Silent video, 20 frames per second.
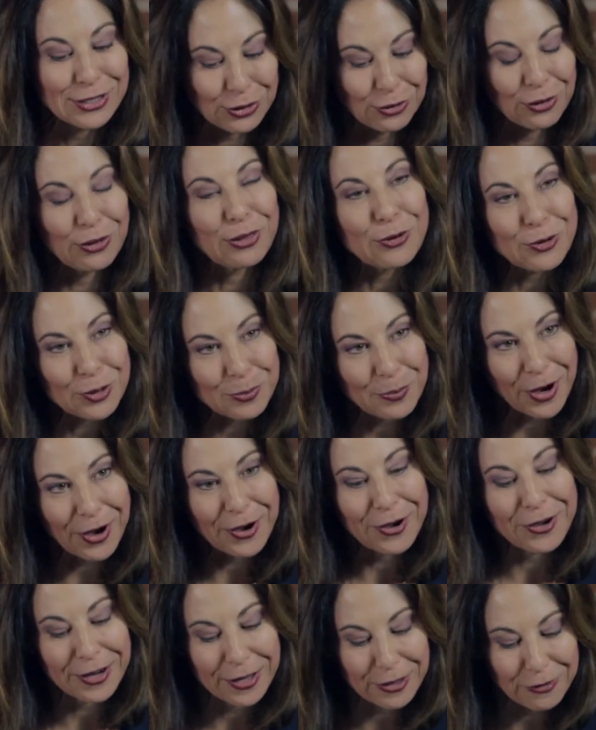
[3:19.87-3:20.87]
So the third
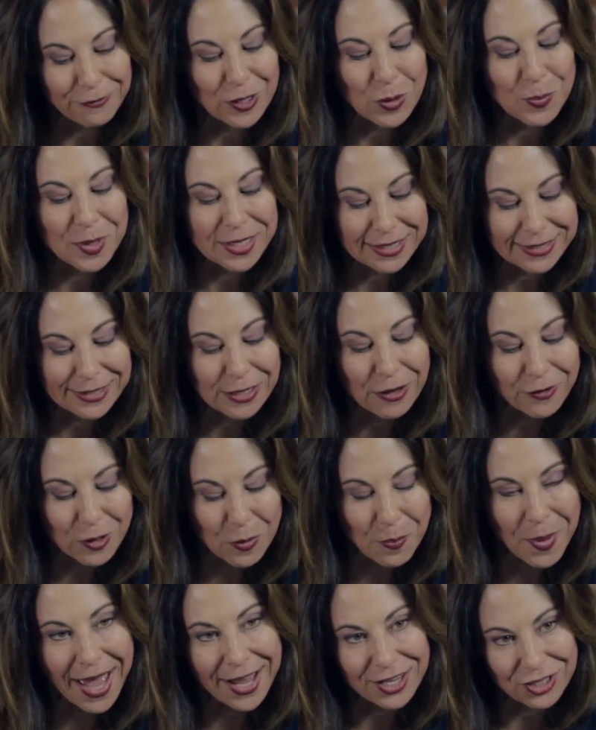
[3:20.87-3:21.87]
part of commit to
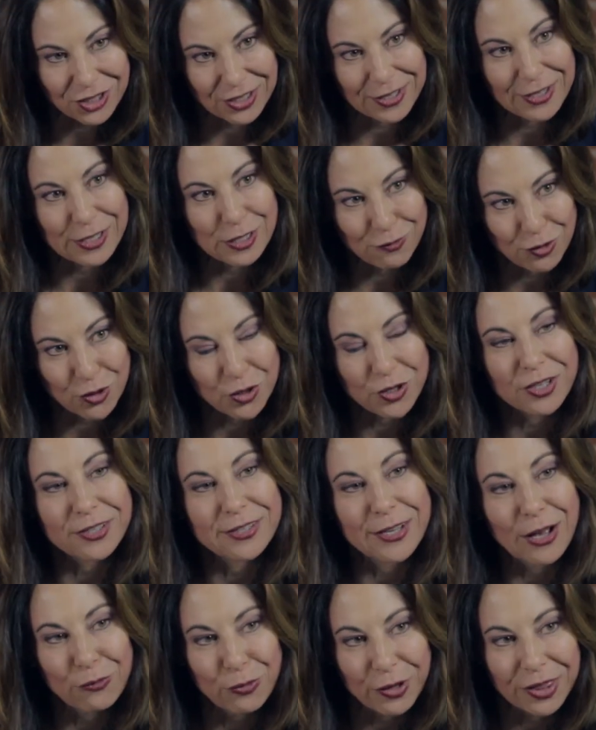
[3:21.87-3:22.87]
self-compassion is view
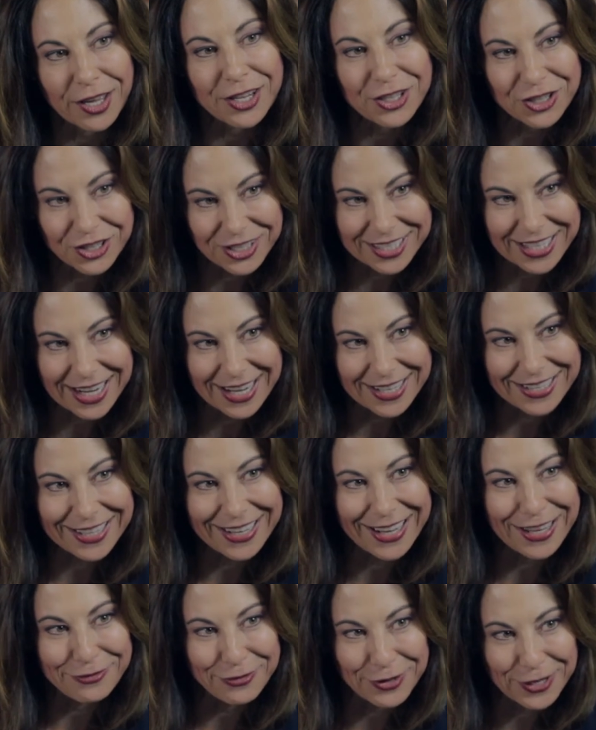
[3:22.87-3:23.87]
yourself with
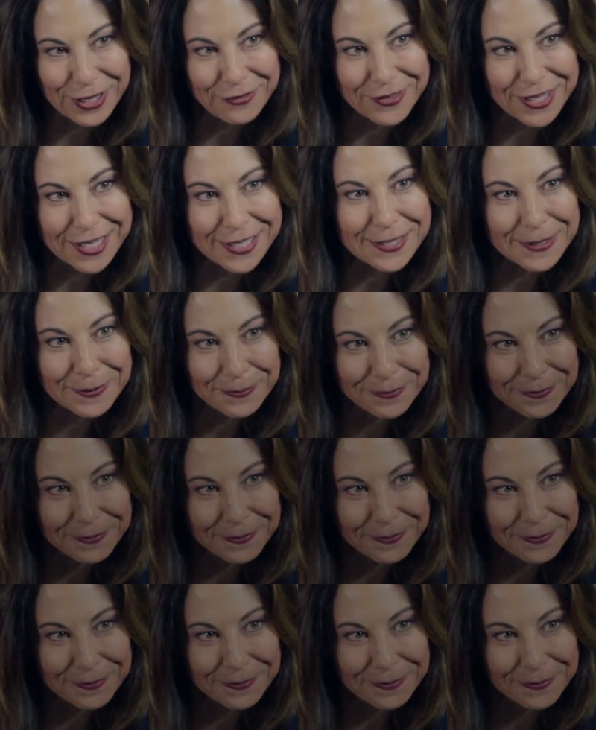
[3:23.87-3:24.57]
understanding and forgiveness.